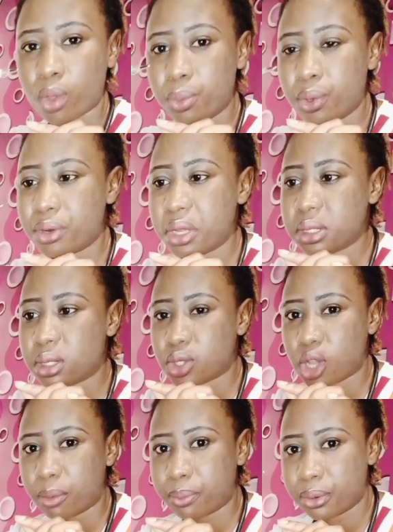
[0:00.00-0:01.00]
we raise it
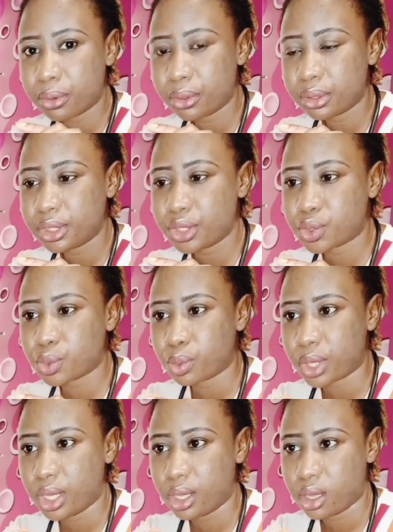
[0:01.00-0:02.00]
up this
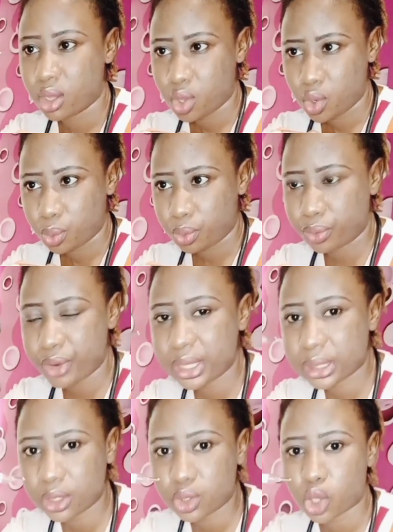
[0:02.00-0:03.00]
way. We
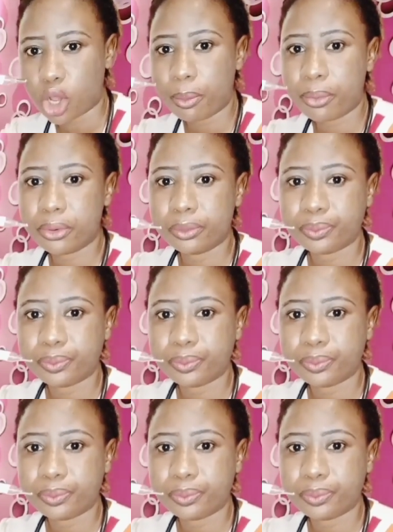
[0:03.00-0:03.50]
raise it up.